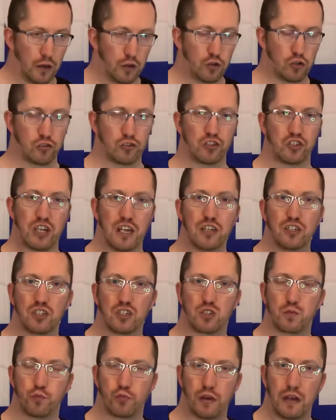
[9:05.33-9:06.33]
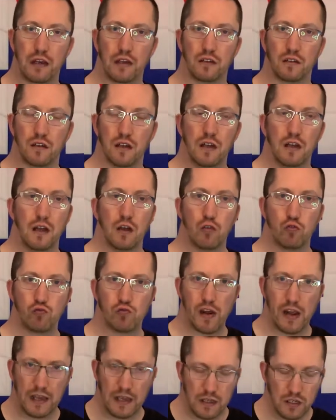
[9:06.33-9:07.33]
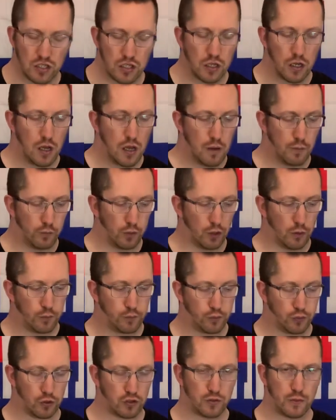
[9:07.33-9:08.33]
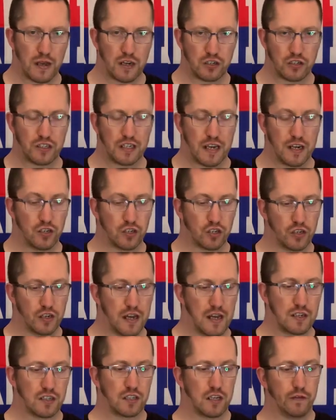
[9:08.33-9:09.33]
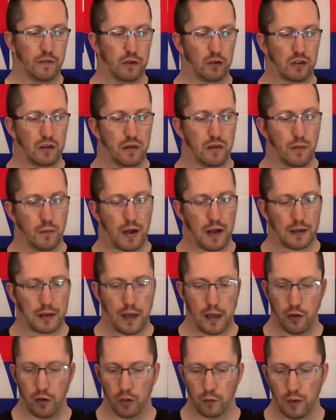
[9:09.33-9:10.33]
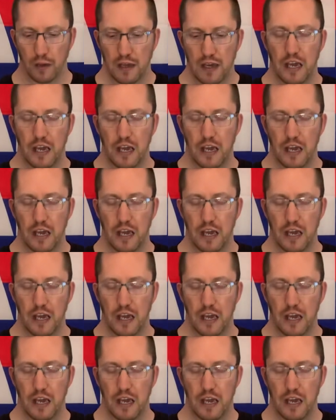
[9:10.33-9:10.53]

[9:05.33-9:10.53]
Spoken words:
Doesn't change the spring rate, but put some extra tension in and see if it'll keep the back end up.